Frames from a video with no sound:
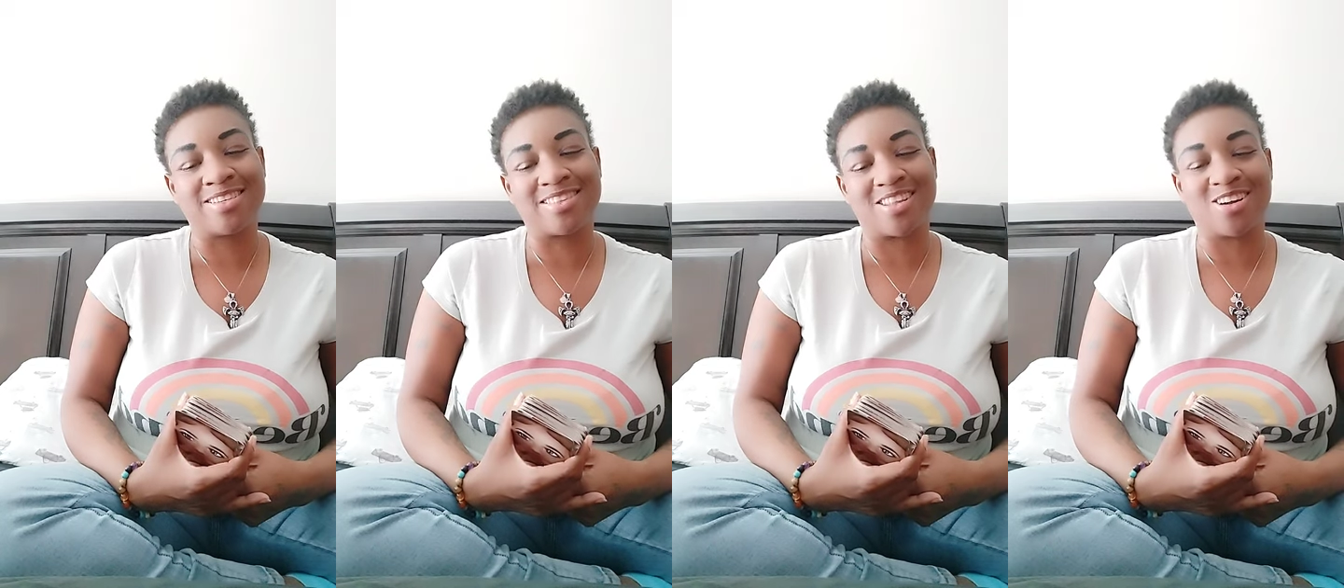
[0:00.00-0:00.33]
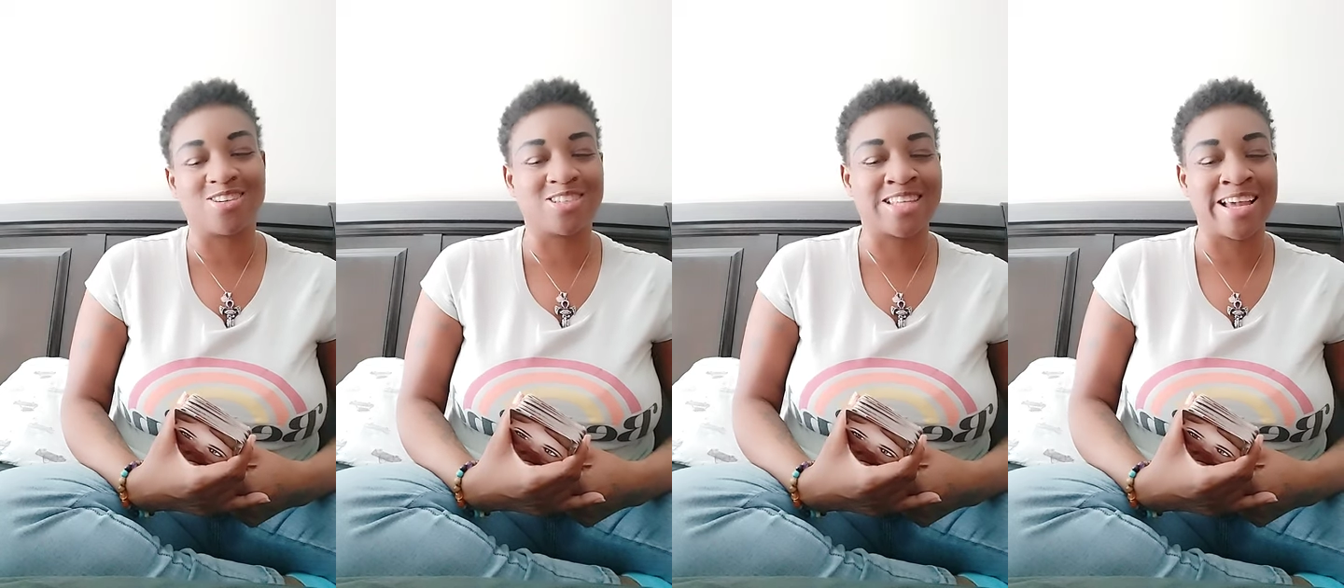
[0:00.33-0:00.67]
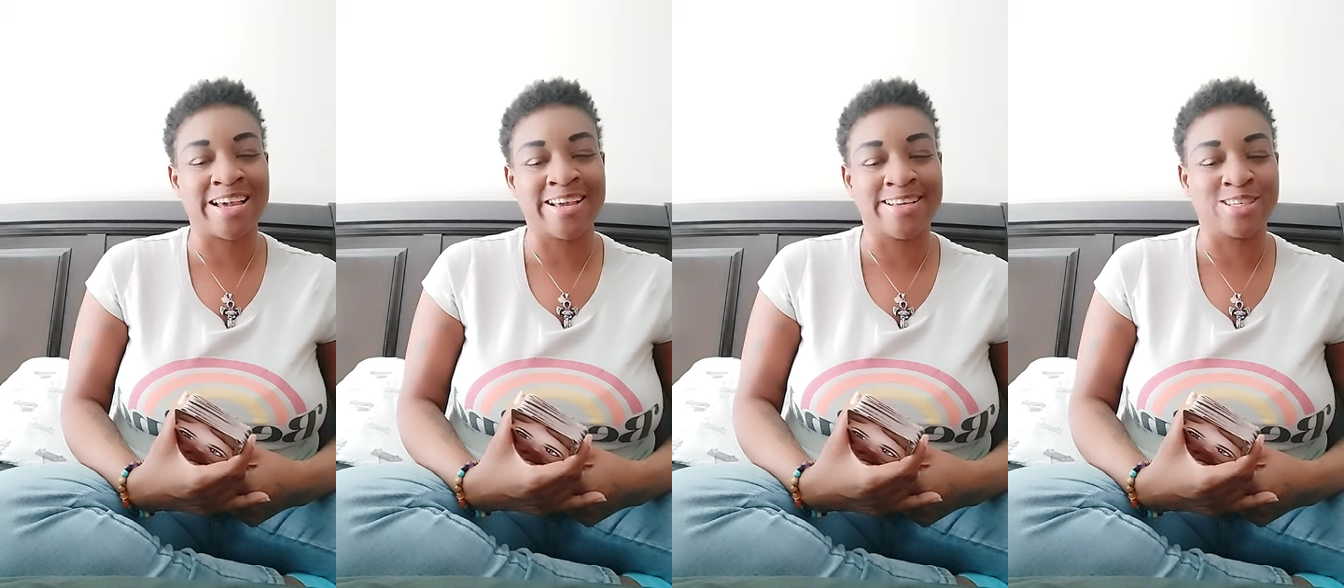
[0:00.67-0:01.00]

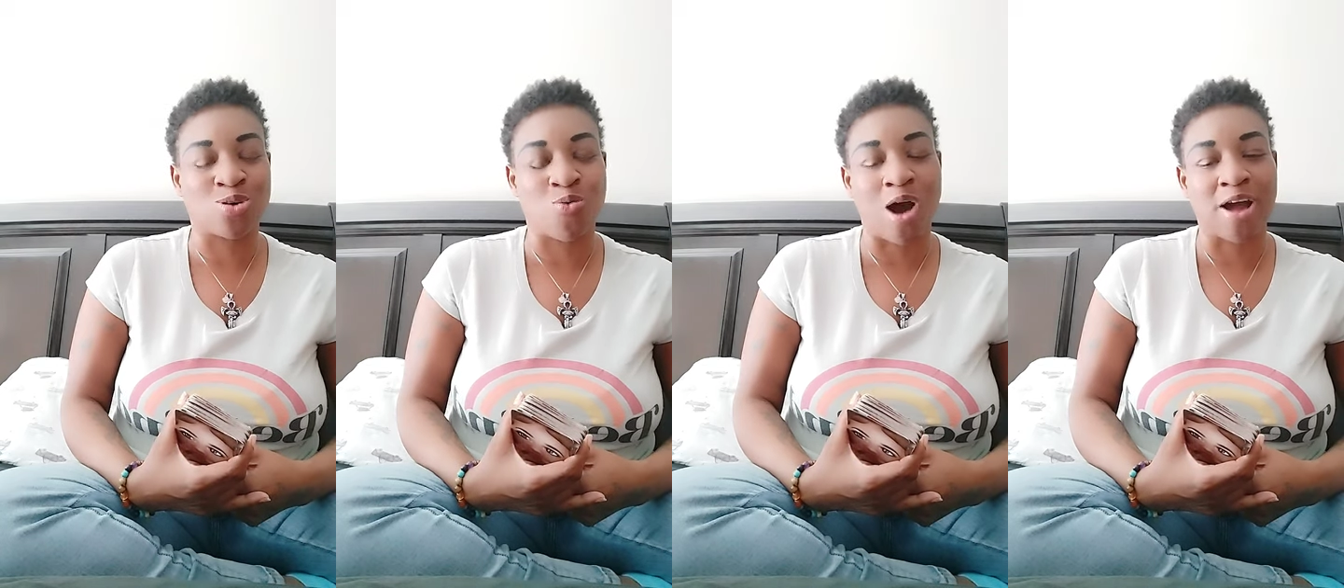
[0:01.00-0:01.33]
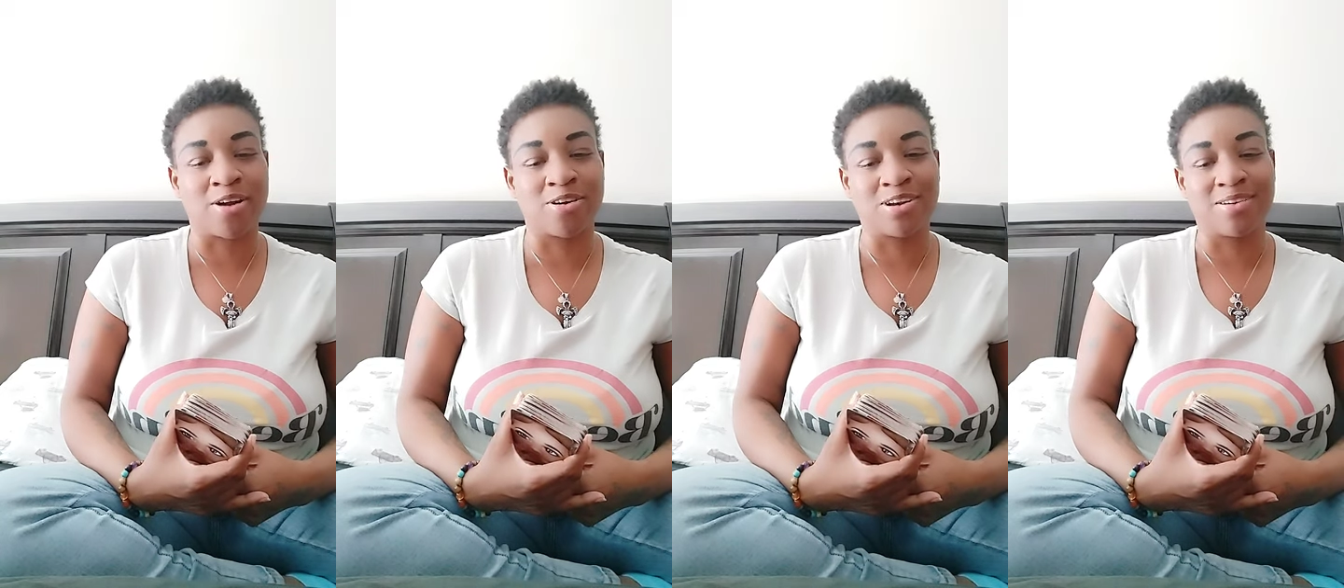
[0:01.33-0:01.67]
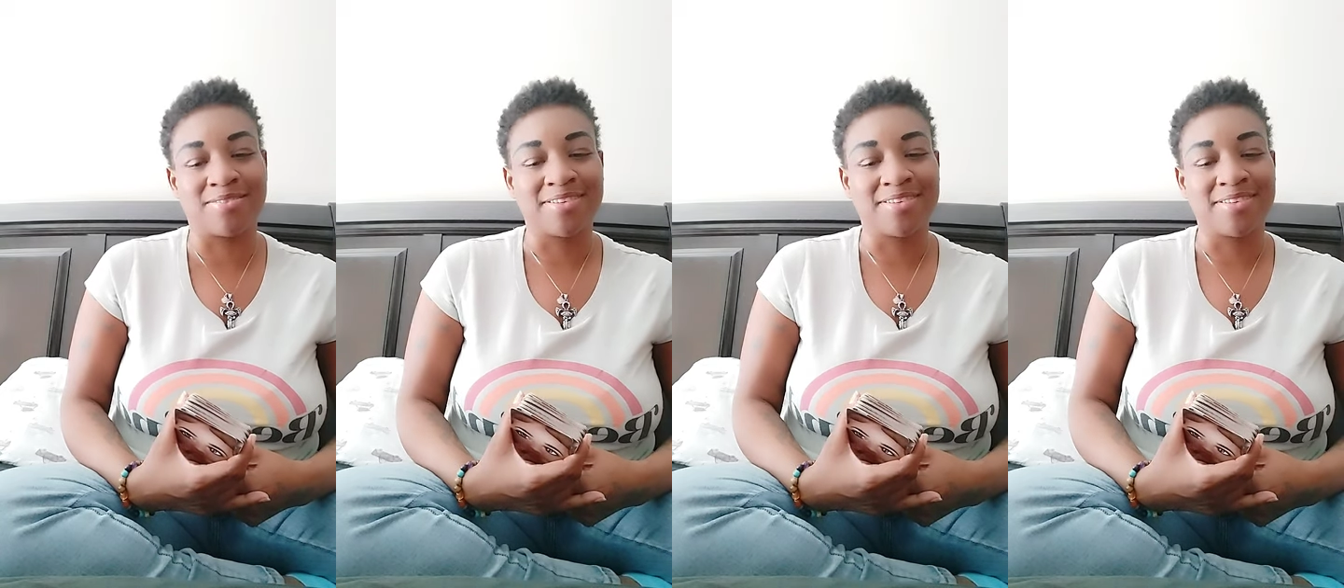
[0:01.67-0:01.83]
Thursdays, choir